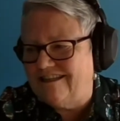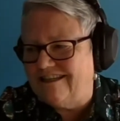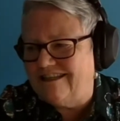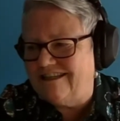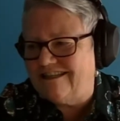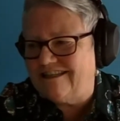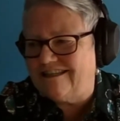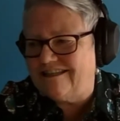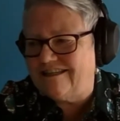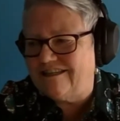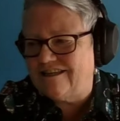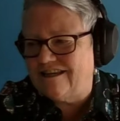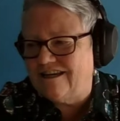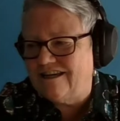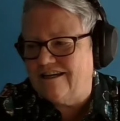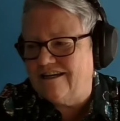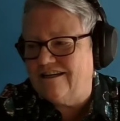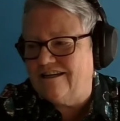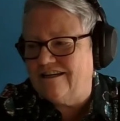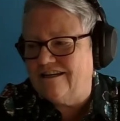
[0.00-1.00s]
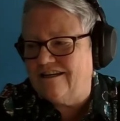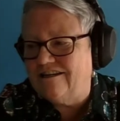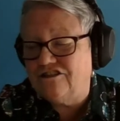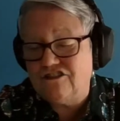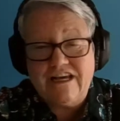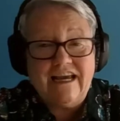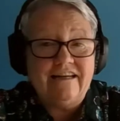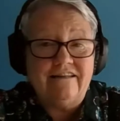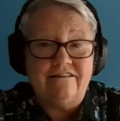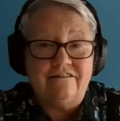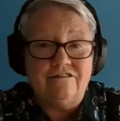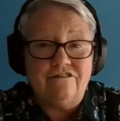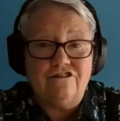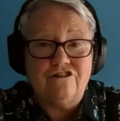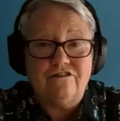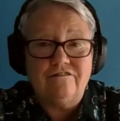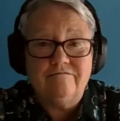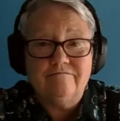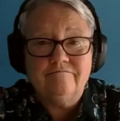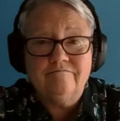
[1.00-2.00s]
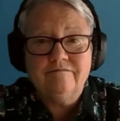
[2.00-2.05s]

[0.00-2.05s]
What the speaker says: is a challenge.